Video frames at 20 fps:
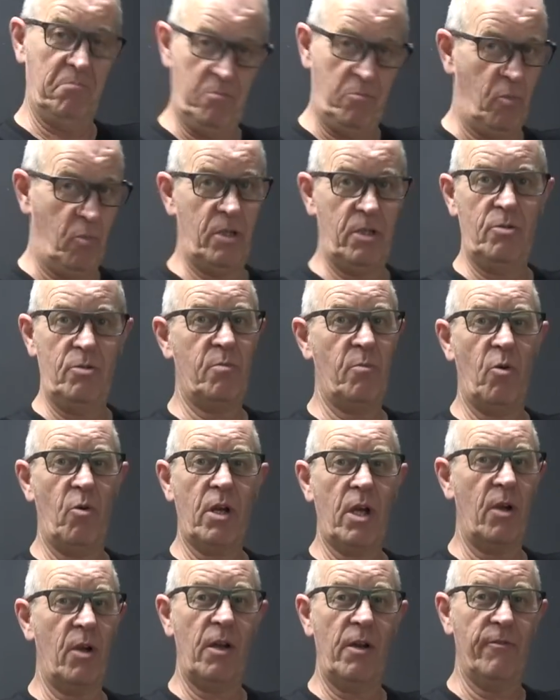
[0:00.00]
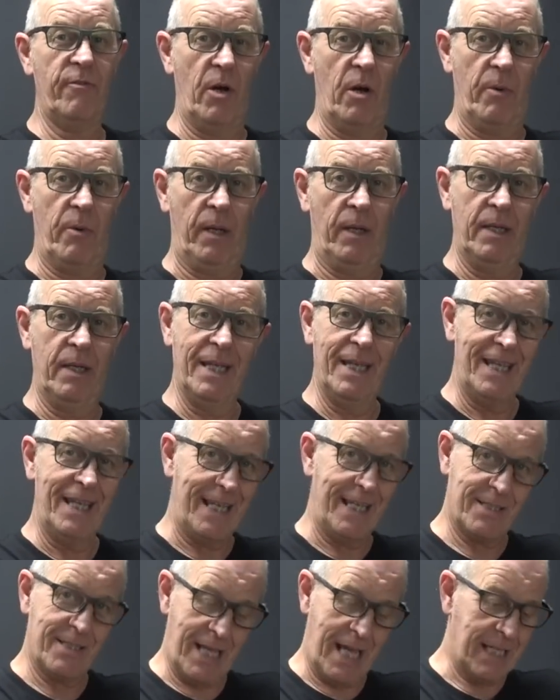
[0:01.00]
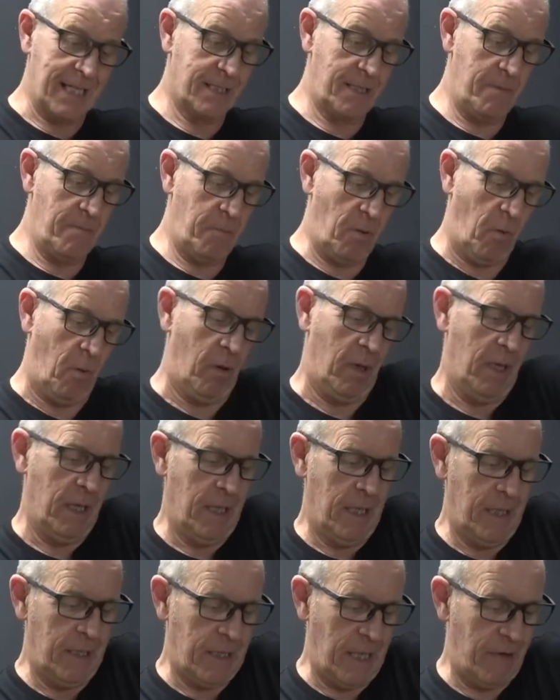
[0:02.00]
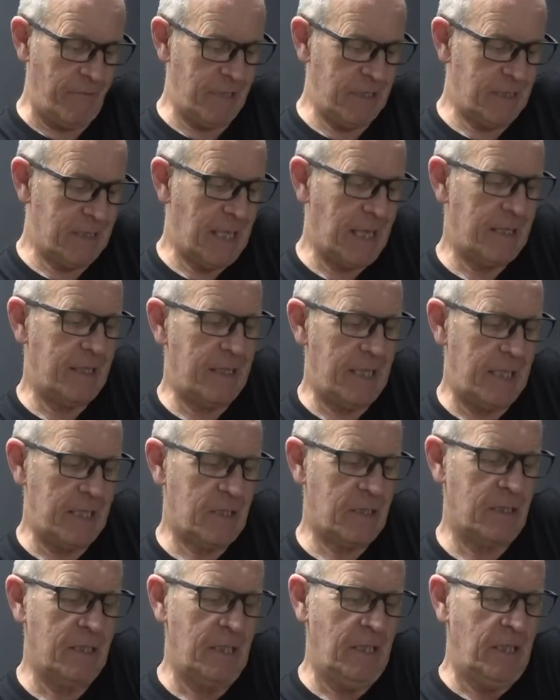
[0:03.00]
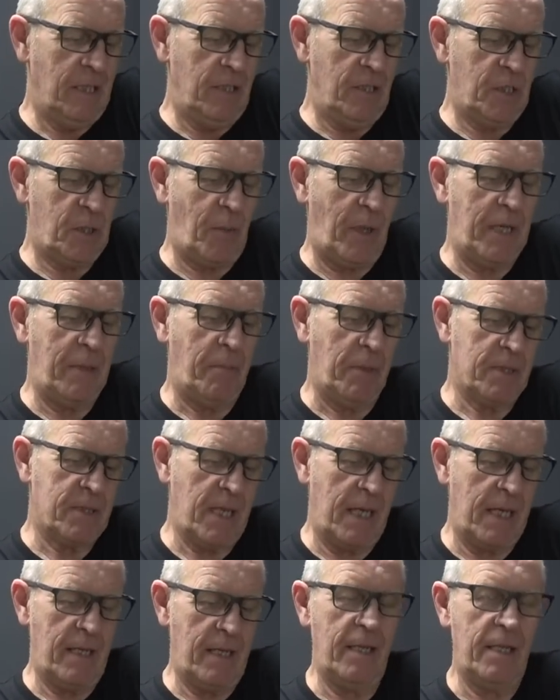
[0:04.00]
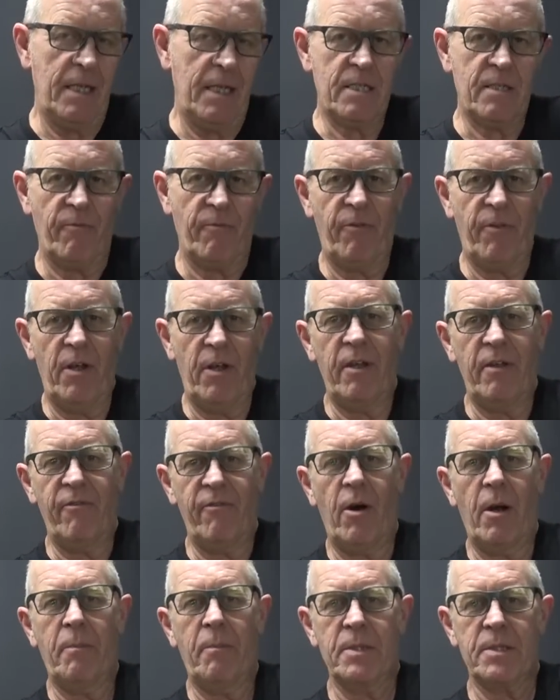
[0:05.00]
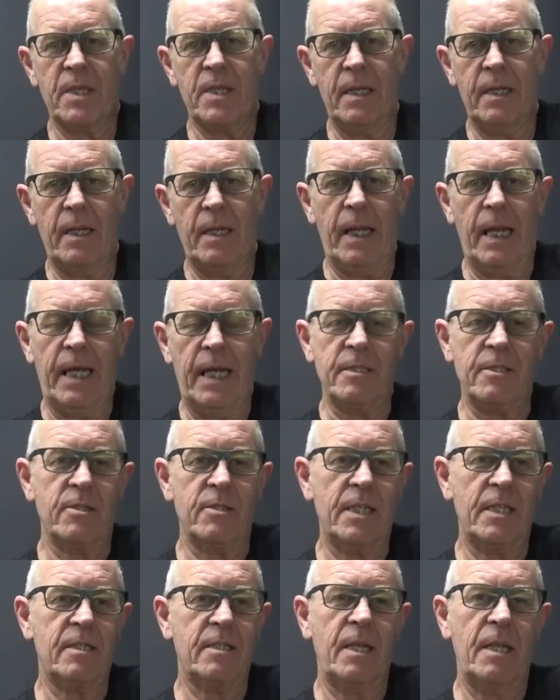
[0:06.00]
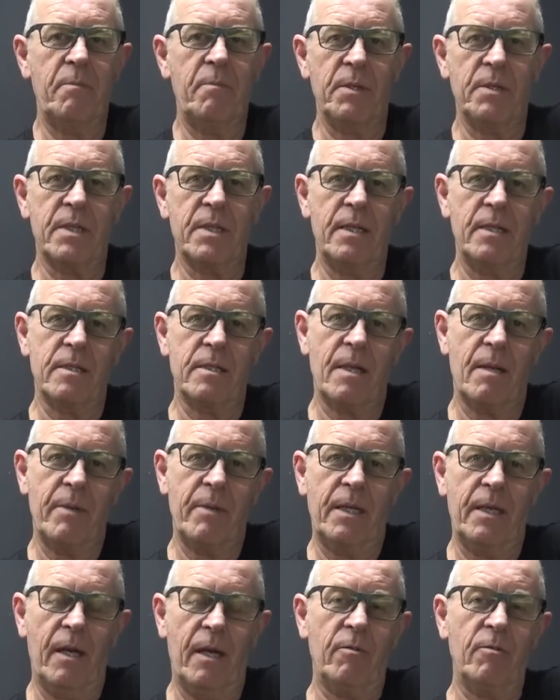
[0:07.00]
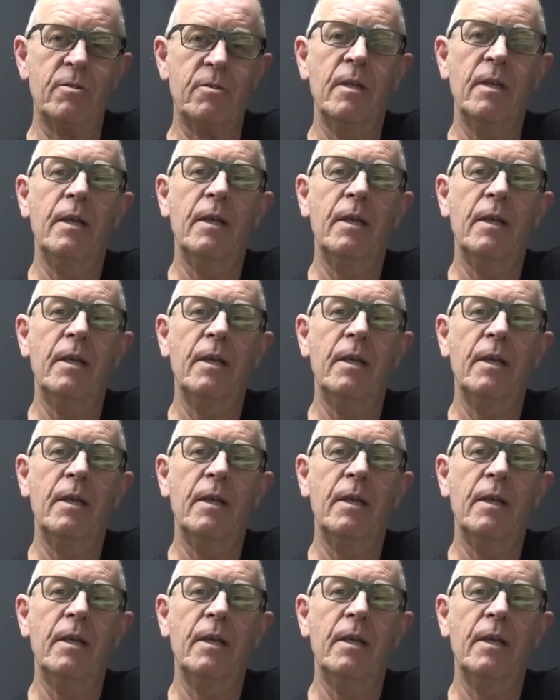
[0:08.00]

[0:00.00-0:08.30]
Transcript: we use more cocoa fibre. It's that simple. There is none of this 20% of this and 35% of that and 16% of something else.